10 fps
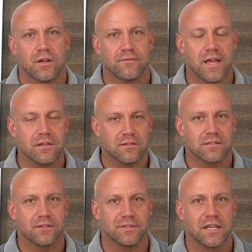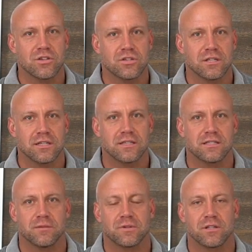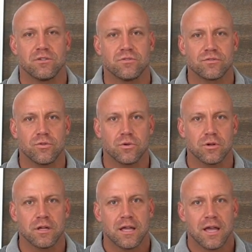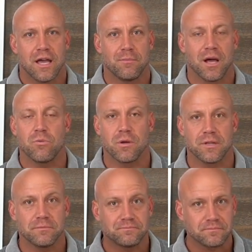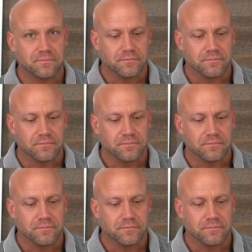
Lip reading: Vaginal insufflation is typically used for by women